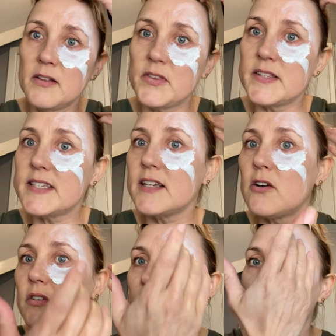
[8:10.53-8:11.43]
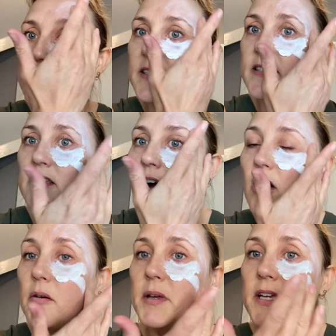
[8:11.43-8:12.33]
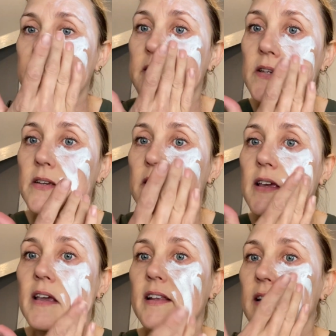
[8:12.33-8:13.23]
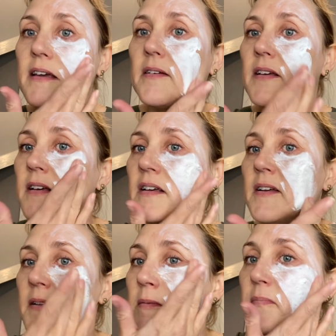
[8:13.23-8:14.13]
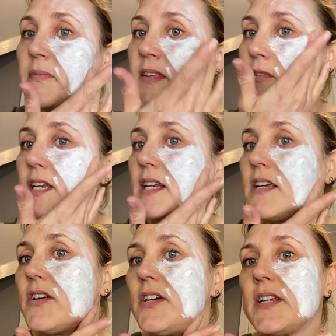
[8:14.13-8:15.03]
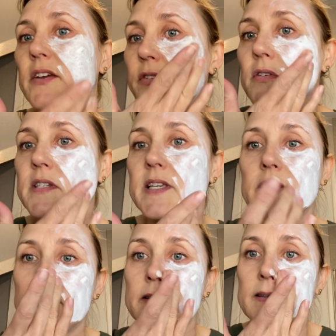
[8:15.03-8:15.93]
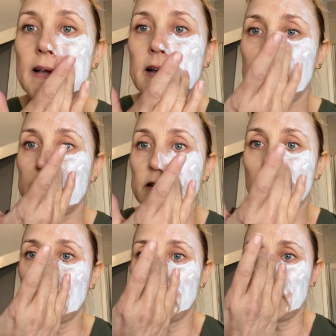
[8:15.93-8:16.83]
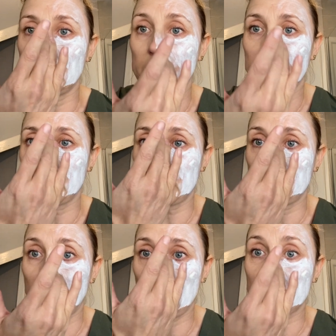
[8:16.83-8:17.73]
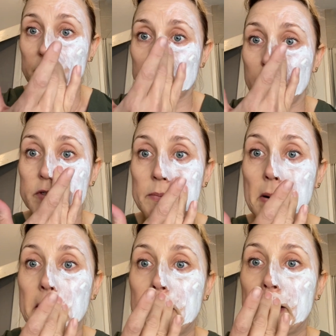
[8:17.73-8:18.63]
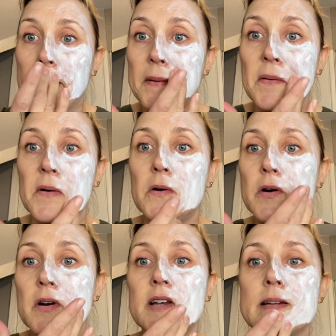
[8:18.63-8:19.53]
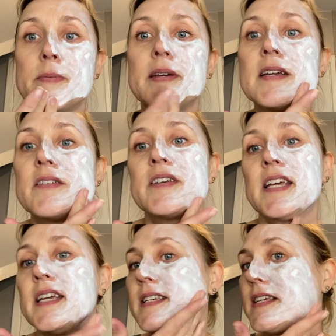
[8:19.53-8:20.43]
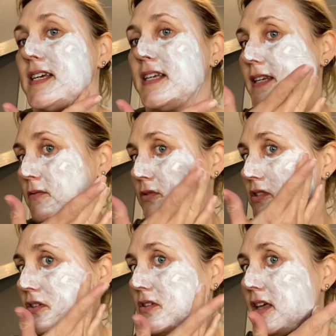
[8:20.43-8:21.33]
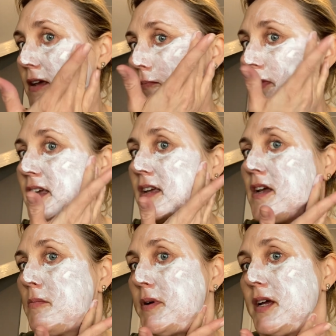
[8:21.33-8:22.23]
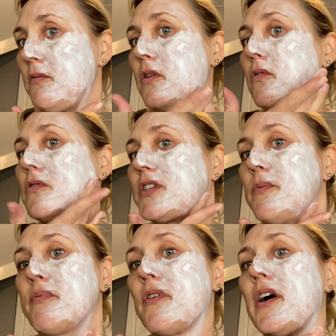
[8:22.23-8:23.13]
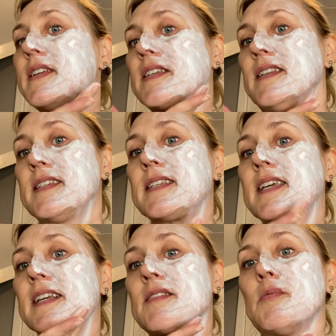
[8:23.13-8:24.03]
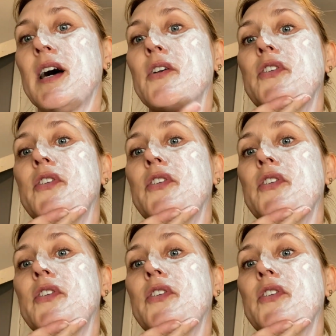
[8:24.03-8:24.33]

The zinc oxide is calming and soothing in it really good if your skin is uh, got a little bit of spots, spotty breakout or a little bit irritated, it will soothe it, but it will also brighten the skin as well.